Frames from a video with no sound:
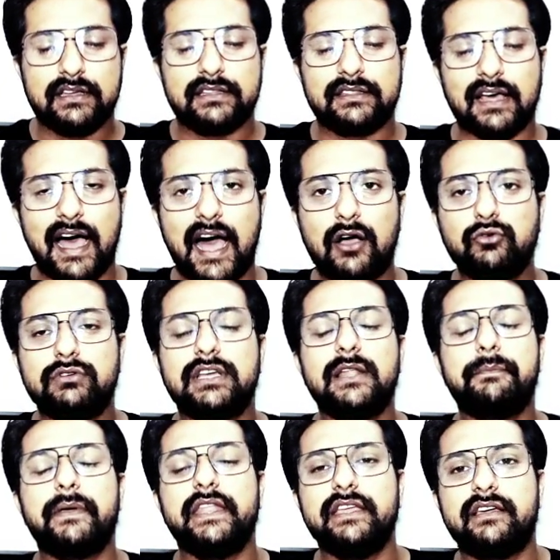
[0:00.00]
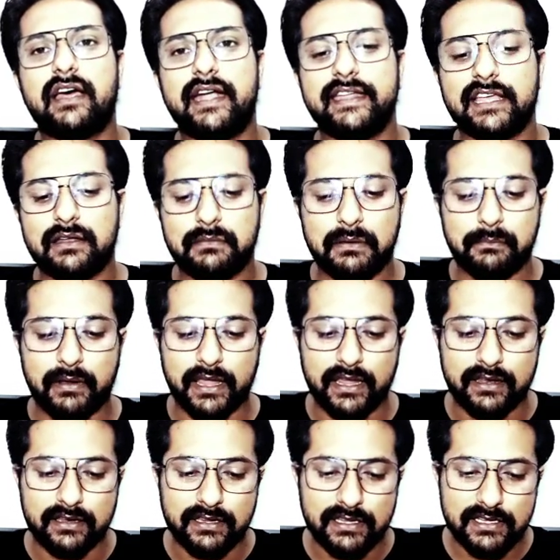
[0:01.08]
The outer pericardial
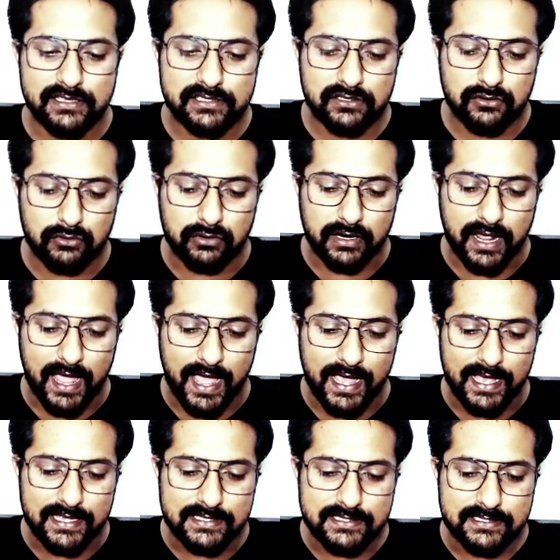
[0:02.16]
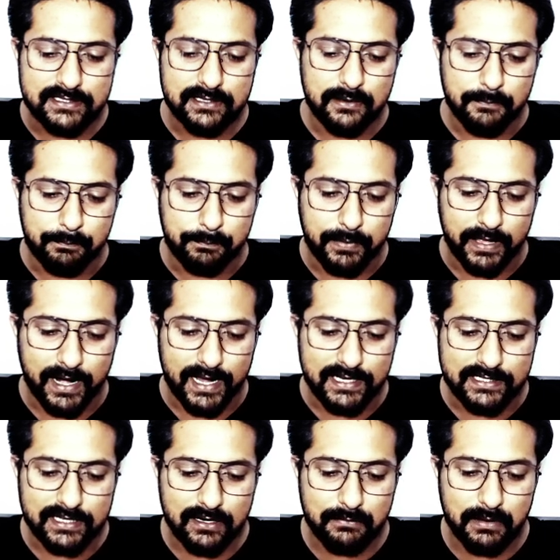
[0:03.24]
membrane is known as
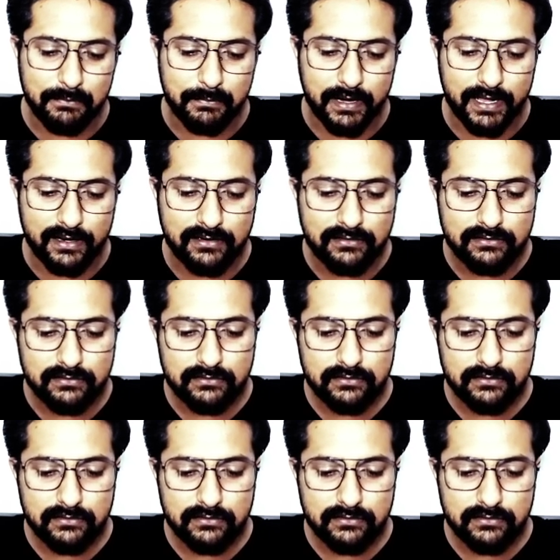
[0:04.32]
parietal membrane,